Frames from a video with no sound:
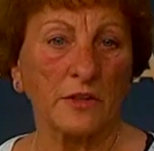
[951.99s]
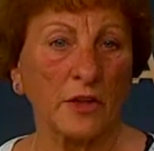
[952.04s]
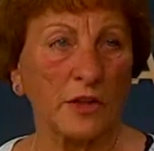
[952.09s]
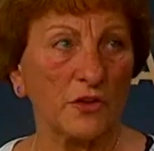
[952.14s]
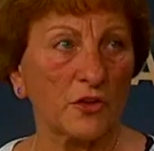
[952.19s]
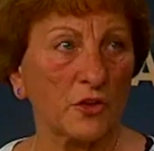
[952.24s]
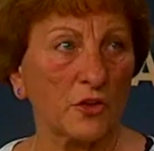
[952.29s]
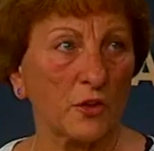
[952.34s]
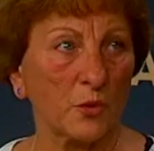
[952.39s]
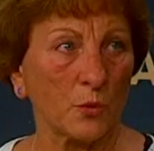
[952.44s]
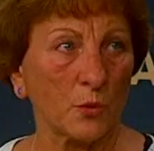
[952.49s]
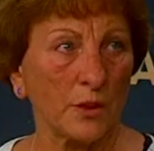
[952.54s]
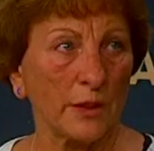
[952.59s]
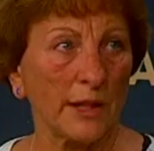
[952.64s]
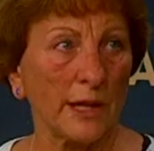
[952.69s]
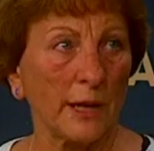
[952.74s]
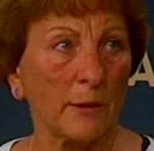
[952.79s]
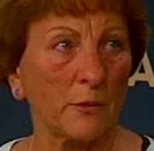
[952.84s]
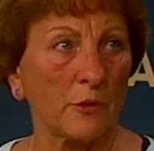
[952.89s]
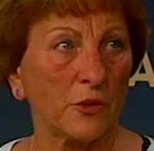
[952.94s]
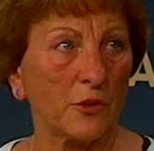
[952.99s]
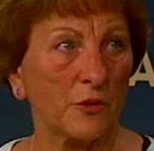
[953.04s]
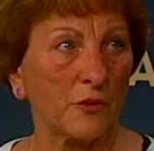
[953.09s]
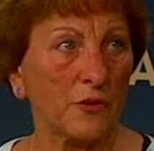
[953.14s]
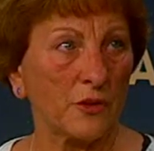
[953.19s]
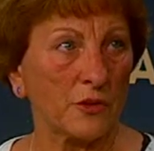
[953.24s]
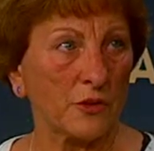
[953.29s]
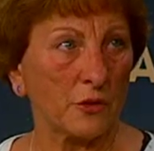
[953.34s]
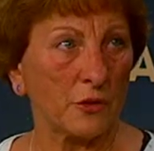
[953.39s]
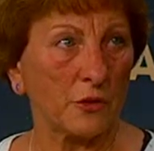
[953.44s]
also the rehab with the
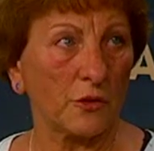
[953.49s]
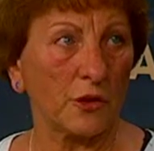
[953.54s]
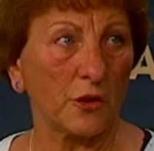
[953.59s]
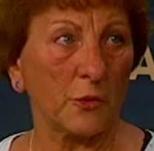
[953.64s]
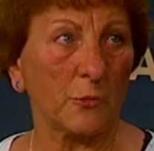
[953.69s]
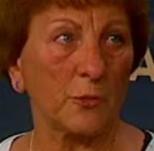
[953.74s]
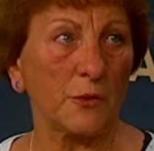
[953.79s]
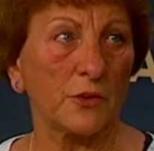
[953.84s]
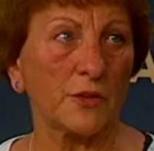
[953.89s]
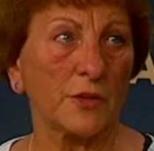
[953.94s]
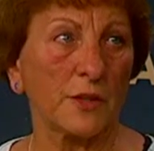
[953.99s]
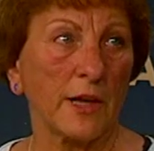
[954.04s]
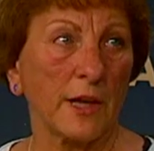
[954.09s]
physical therapists and